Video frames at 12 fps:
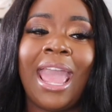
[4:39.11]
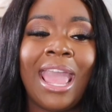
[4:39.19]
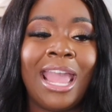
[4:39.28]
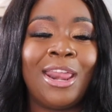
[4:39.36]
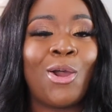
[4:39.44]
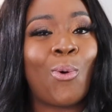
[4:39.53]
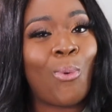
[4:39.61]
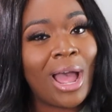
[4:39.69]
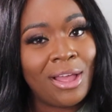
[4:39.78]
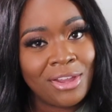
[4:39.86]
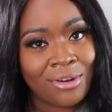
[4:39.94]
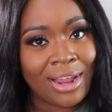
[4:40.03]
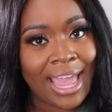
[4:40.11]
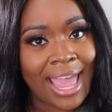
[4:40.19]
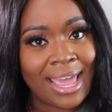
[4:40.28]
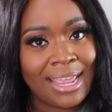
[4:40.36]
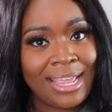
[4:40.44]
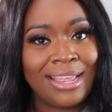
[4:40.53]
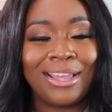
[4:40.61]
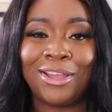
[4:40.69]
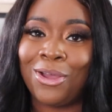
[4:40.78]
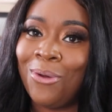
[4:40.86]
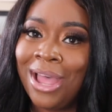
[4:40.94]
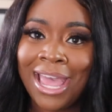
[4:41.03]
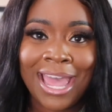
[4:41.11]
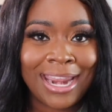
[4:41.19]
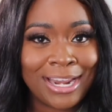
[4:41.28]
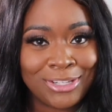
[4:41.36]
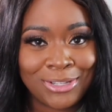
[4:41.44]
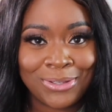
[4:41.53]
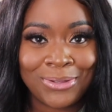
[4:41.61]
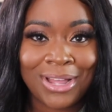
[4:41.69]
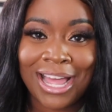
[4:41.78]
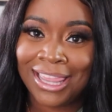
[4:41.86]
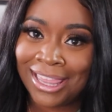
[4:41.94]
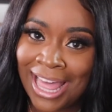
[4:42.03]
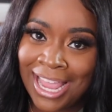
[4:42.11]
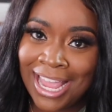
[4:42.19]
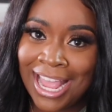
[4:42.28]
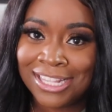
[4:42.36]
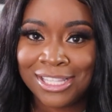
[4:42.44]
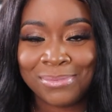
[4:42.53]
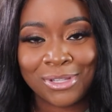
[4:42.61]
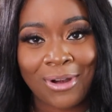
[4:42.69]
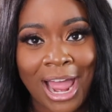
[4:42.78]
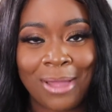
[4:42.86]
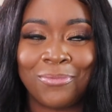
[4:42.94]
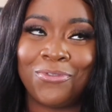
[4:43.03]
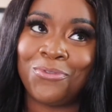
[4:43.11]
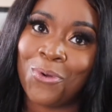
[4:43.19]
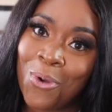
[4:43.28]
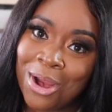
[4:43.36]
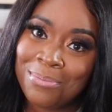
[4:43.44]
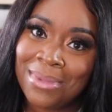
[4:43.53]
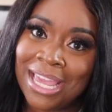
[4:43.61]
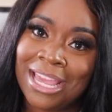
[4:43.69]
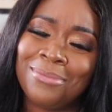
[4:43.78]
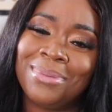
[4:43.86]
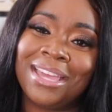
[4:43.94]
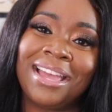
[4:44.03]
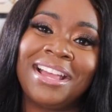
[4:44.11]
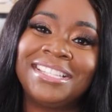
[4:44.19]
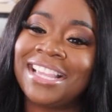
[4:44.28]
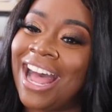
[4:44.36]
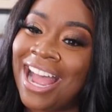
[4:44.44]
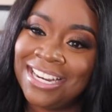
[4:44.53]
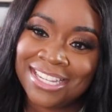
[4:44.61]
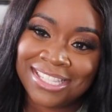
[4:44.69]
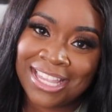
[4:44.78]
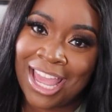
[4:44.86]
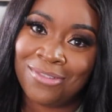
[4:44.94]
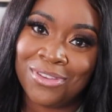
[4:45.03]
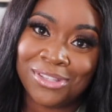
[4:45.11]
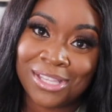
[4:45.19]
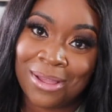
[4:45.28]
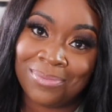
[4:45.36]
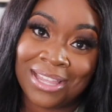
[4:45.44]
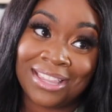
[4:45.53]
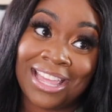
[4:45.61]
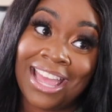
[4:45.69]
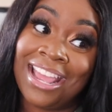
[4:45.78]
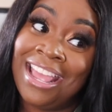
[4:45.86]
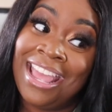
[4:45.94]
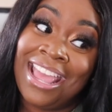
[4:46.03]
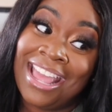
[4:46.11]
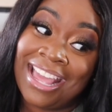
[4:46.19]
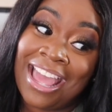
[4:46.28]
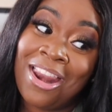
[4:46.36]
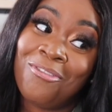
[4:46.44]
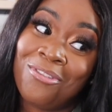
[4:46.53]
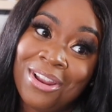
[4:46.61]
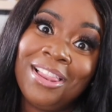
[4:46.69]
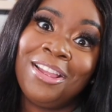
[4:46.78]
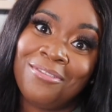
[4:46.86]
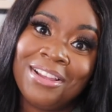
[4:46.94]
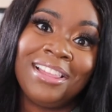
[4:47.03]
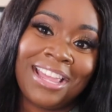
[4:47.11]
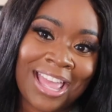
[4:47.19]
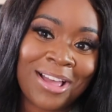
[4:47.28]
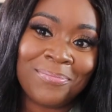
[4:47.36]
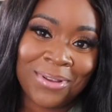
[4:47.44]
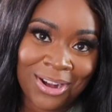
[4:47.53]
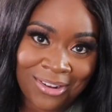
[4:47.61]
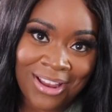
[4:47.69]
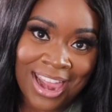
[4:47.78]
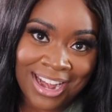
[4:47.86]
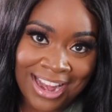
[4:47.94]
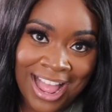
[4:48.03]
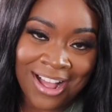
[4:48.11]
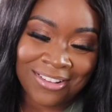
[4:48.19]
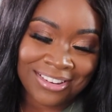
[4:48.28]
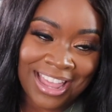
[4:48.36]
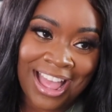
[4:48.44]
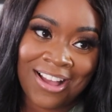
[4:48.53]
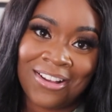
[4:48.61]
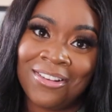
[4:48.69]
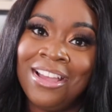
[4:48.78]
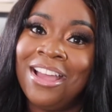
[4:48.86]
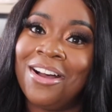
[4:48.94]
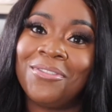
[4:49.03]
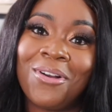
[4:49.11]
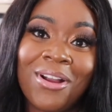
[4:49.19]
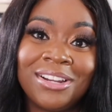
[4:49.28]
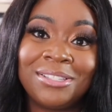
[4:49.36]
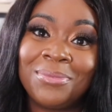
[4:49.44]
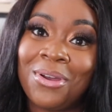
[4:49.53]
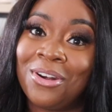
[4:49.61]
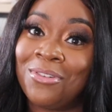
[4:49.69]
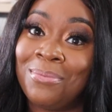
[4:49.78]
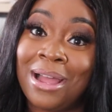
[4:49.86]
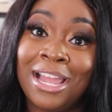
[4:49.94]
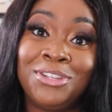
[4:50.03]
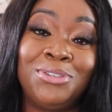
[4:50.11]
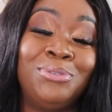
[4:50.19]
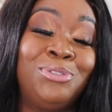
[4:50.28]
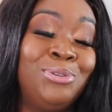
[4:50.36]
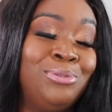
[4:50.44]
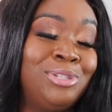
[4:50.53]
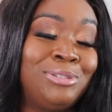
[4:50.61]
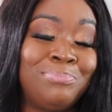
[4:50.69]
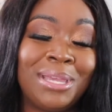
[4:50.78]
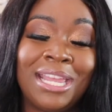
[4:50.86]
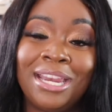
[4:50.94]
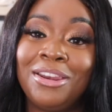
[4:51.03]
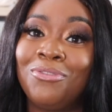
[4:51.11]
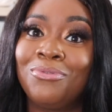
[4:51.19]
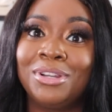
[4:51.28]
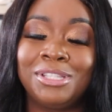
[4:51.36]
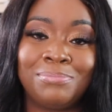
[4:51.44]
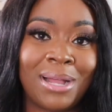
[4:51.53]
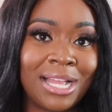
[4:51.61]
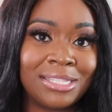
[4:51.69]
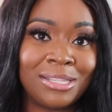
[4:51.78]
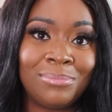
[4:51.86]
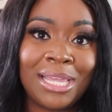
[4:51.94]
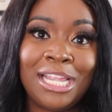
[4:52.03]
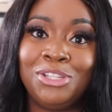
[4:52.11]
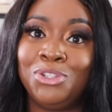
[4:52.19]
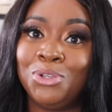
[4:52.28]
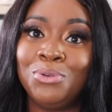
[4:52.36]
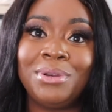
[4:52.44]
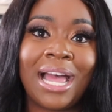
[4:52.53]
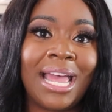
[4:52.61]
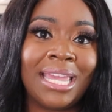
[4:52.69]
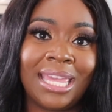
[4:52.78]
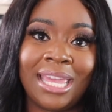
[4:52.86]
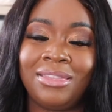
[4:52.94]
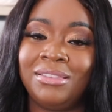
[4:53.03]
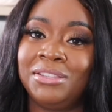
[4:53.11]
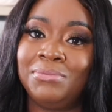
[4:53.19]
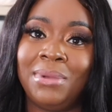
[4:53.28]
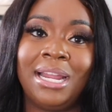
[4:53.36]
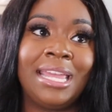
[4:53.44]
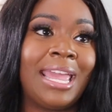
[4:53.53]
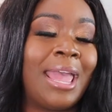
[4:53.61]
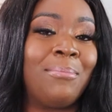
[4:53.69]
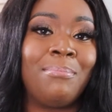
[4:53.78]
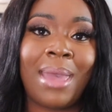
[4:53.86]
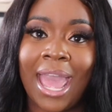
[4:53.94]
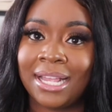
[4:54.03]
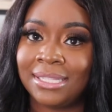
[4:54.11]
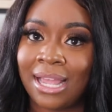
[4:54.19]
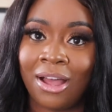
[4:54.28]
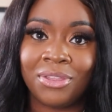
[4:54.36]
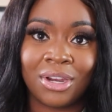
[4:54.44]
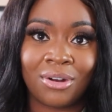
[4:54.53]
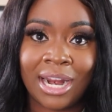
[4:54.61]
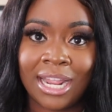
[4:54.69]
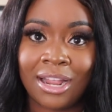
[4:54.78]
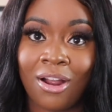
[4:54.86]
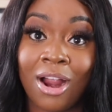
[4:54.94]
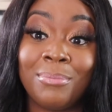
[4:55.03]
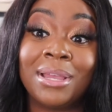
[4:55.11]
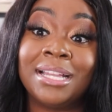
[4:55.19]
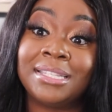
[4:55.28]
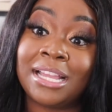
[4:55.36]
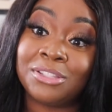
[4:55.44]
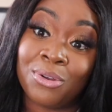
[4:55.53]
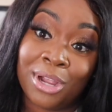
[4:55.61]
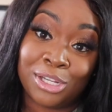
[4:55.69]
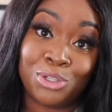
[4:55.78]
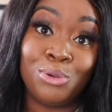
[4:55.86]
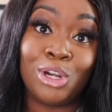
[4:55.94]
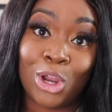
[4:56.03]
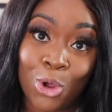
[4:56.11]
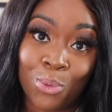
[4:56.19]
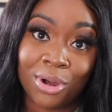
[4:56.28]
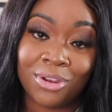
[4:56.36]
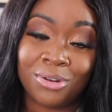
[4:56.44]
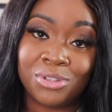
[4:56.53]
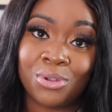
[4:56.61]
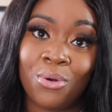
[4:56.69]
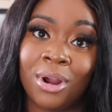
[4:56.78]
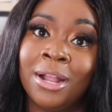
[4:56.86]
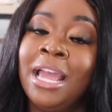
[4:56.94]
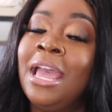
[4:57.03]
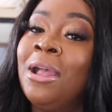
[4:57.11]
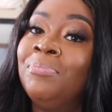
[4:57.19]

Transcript: And while you're at it, go ahead and do a like and subscribe for me, because I just gave you something that can really, really help your credit out. Now, of course, I'm going to remind you to spend responsibly. Do not get this money and max out the credit card, because that's going to lower your score.